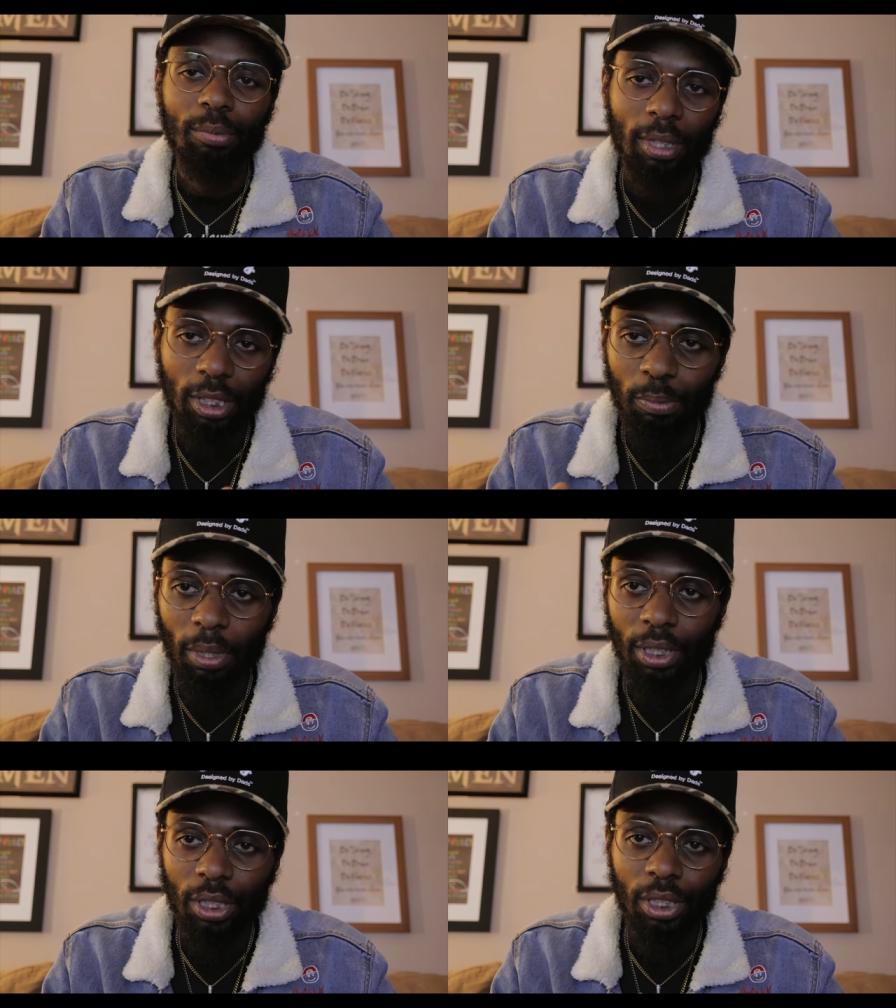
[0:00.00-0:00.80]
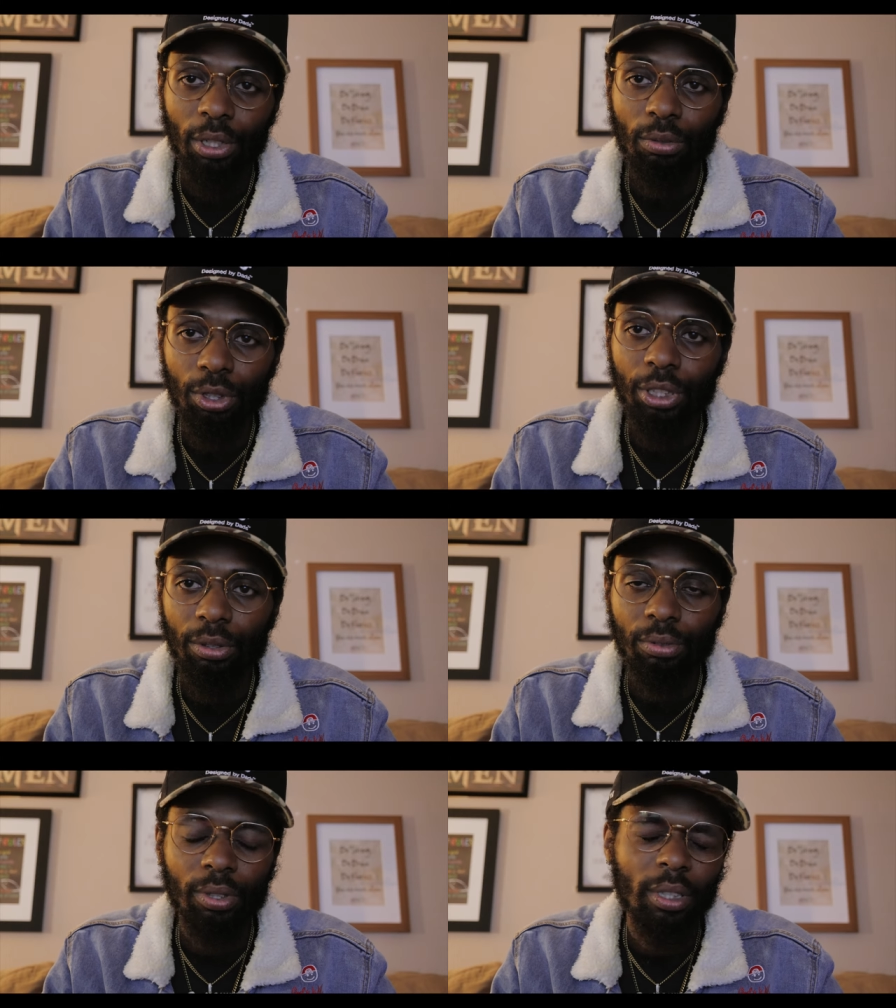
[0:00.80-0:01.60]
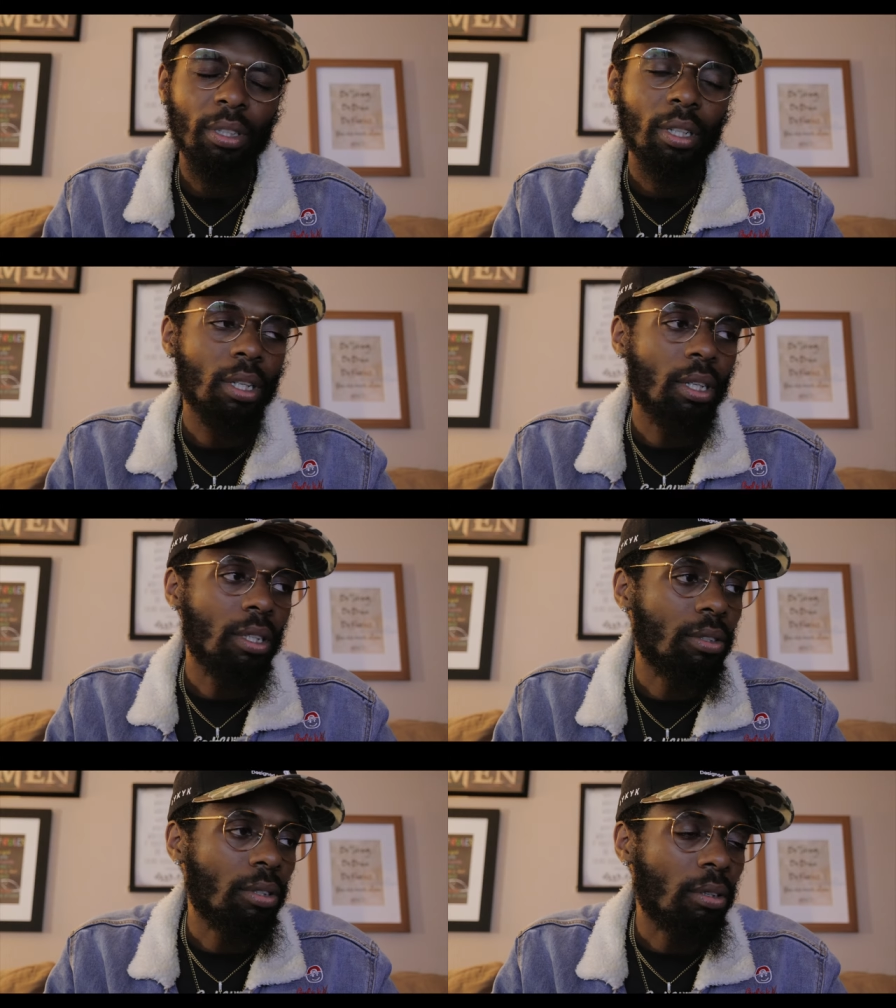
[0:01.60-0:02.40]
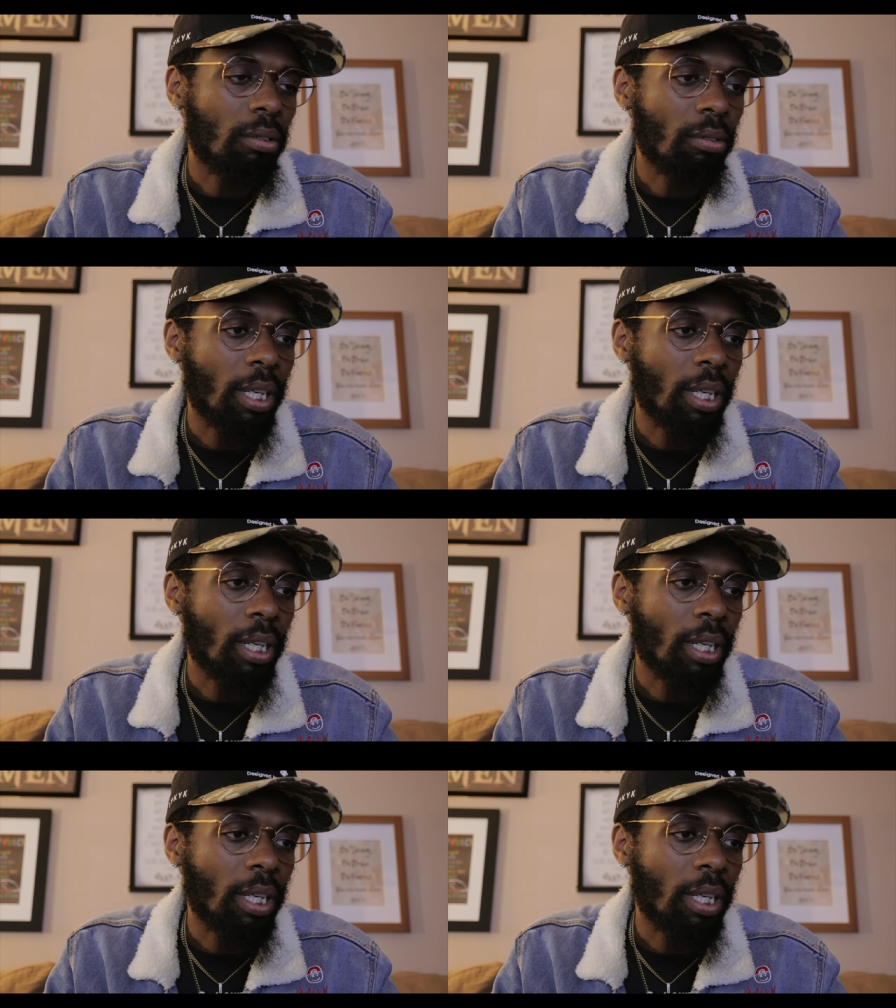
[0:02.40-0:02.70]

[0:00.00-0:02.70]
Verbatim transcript: but especially your children, you know.